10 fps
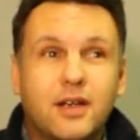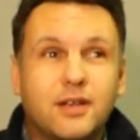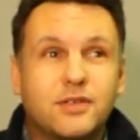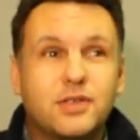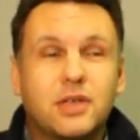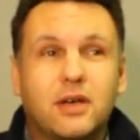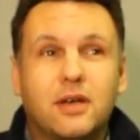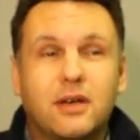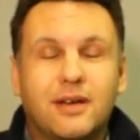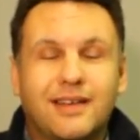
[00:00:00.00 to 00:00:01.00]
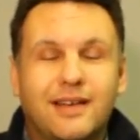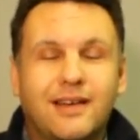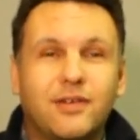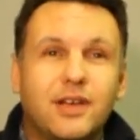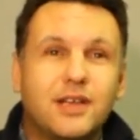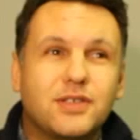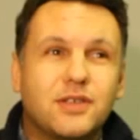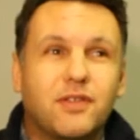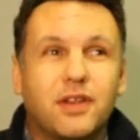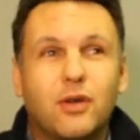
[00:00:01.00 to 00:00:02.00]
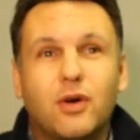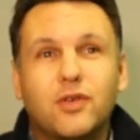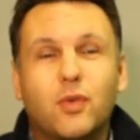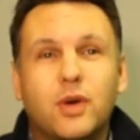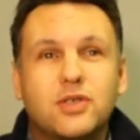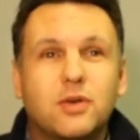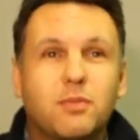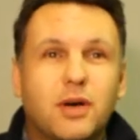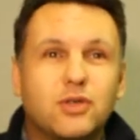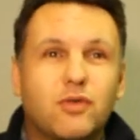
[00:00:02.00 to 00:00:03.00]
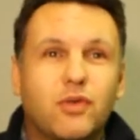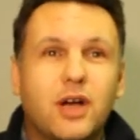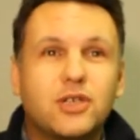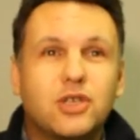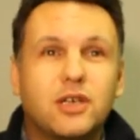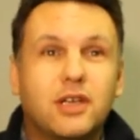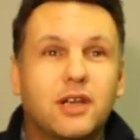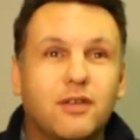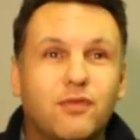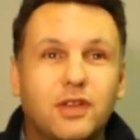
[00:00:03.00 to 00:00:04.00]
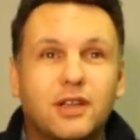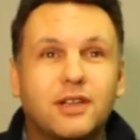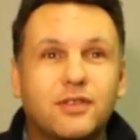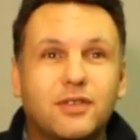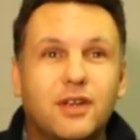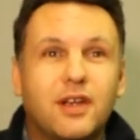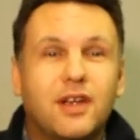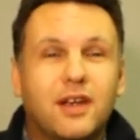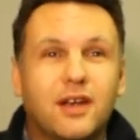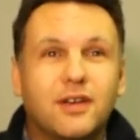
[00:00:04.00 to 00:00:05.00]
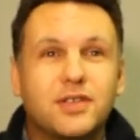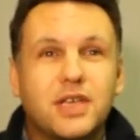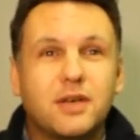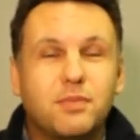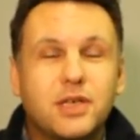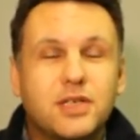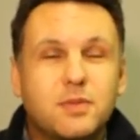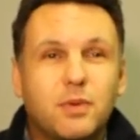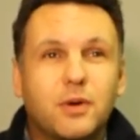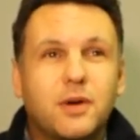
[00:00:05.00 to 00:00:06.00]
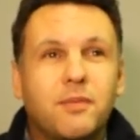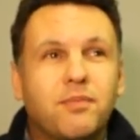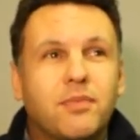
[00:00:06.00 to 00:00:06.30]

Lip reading: It's Karelia is the northwestern part of Russia near Finland and St. Petersburg.